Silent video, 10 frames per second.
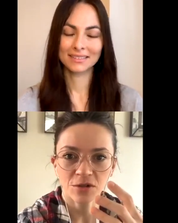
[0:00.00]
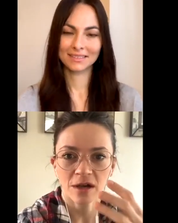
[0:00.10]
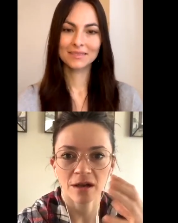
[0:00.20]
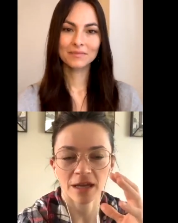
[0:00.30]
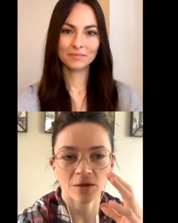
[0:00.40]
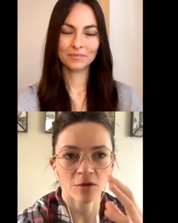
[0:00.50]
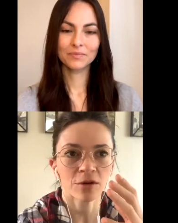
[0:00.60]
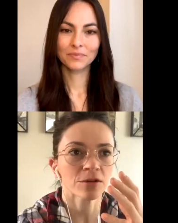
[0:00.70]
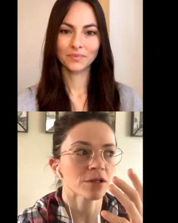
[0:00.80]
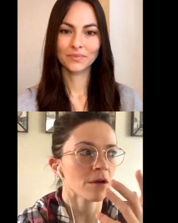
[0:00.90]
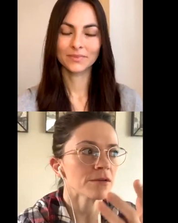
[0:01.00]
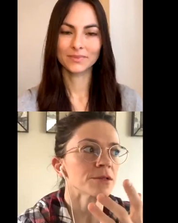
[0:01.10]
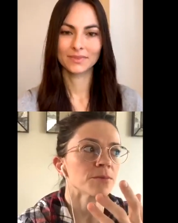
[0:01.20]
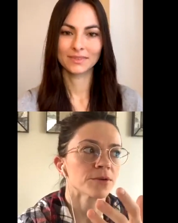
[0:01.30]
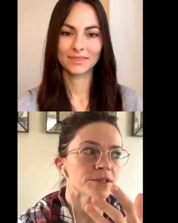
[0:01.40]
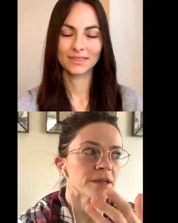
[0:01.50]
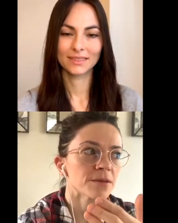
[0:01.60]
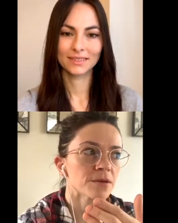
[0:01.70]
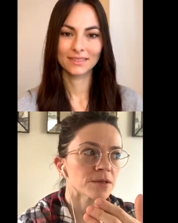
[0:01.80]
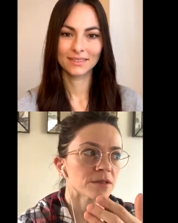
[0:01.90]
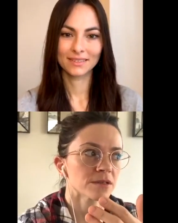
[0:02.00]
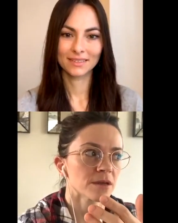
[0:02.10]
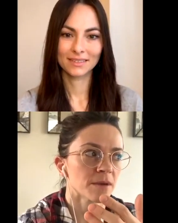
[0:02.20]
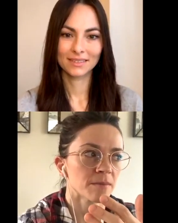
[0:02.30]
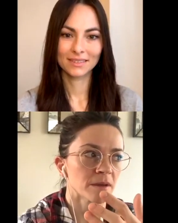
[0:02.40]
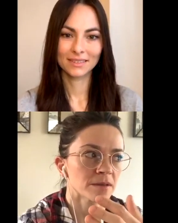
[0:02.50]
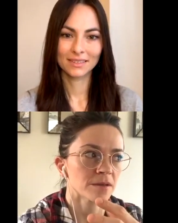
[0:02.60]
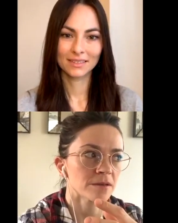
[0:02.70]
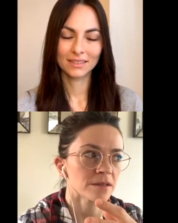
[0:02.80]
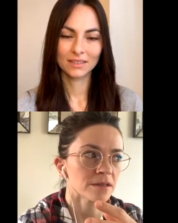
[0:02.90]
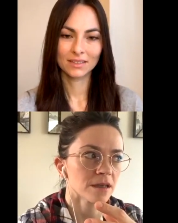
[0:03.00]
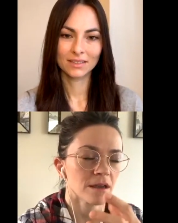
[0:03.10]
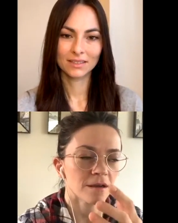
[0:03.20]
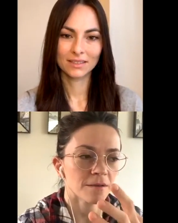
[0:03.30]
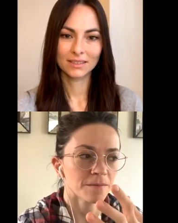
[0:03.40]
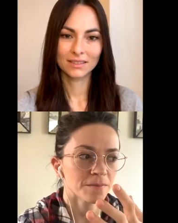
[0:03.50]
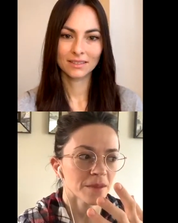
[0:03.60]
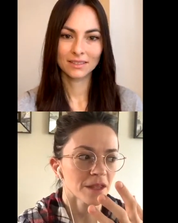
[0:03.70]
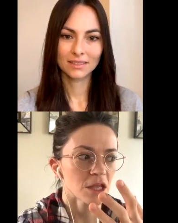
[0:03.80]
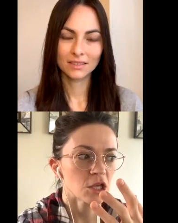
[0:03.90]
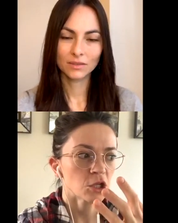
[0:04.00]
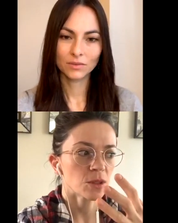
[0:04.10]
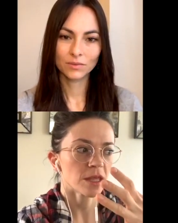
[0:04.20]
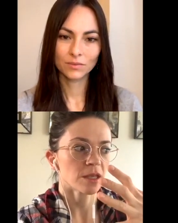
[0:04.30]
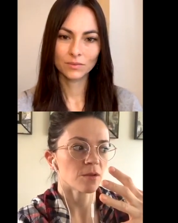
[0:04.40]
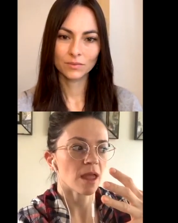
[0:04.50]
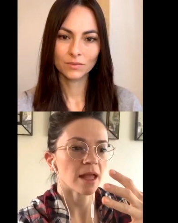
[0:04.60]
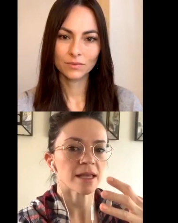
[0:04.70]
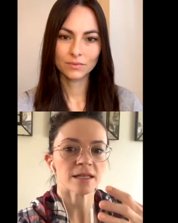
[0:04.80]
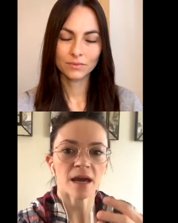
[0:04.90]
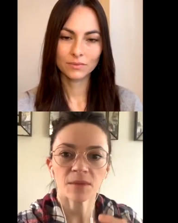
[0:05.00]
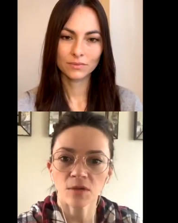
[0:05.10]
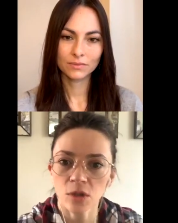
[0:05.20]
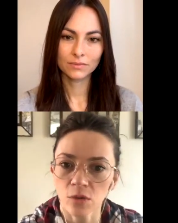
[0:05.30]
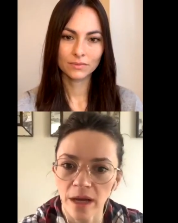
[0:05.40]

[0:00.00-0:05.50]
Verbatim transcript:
Speaker 1: uh, in order to also protect those stomach muscles. Um, that anytime you do